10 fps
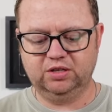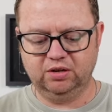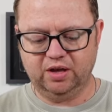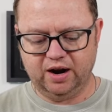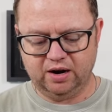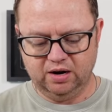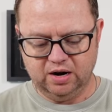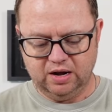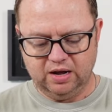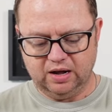still there.
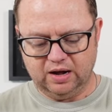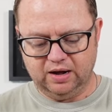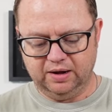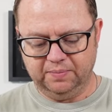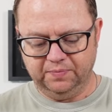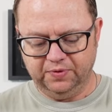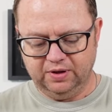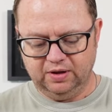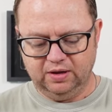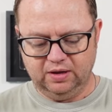Um,
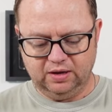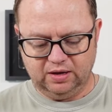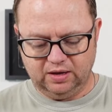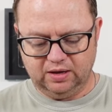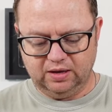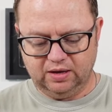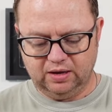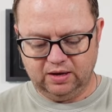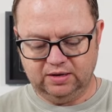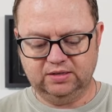
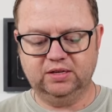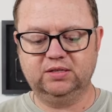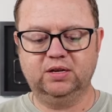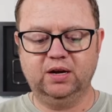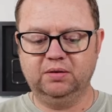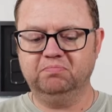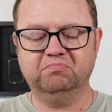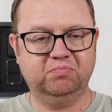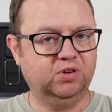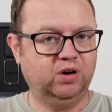it sits in,
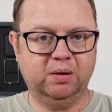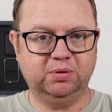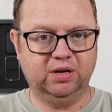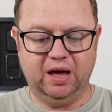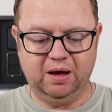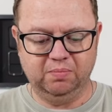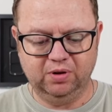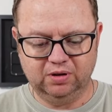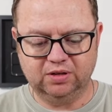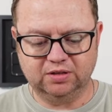you're able to game.
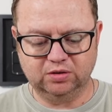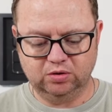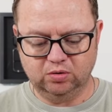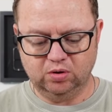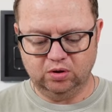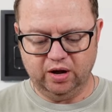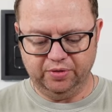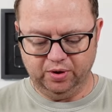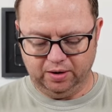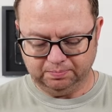Doesn't do a whole
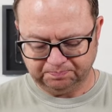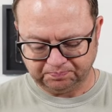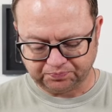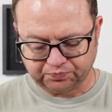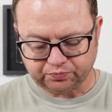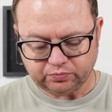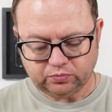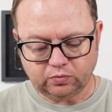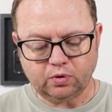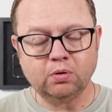lot there.
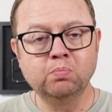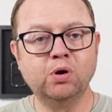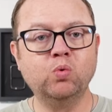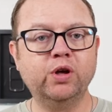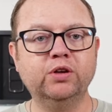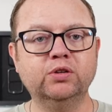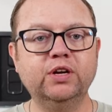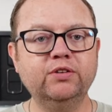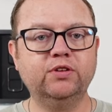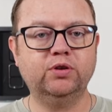But what you'll
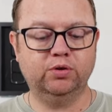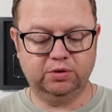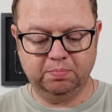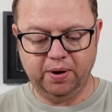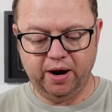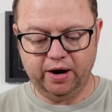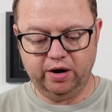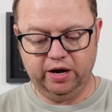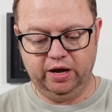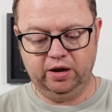need to do to
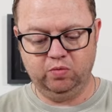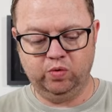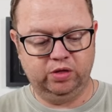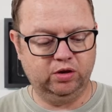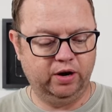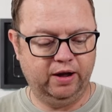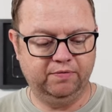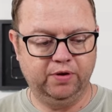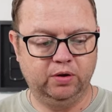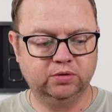pair it with your
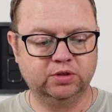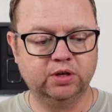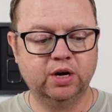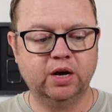headphones,